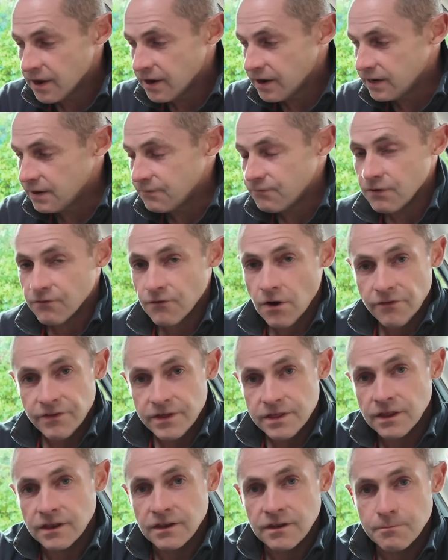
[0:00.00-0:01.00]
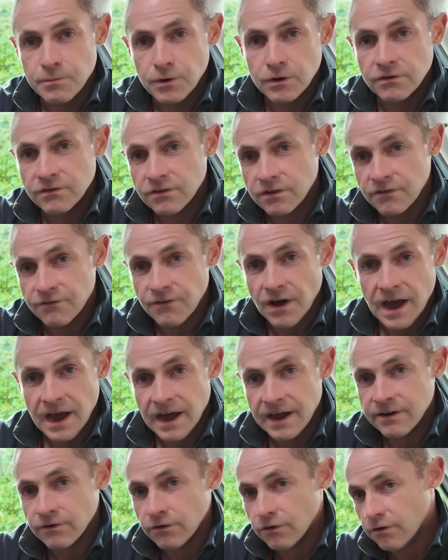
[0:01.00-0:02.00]
And if you've got this in the boot of the
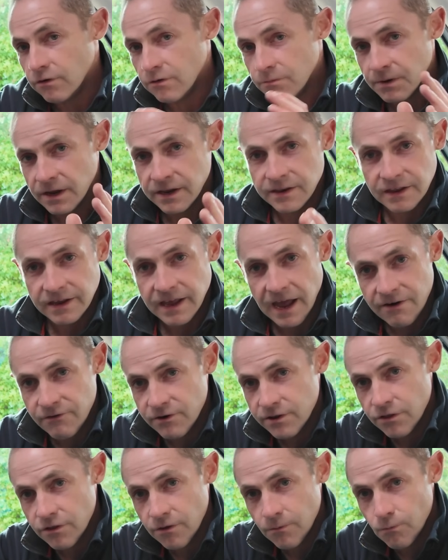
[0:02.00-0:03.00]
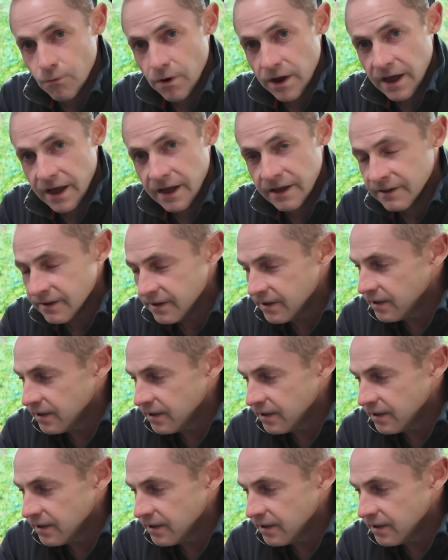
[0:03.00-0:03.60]
van or in the garage somewhere,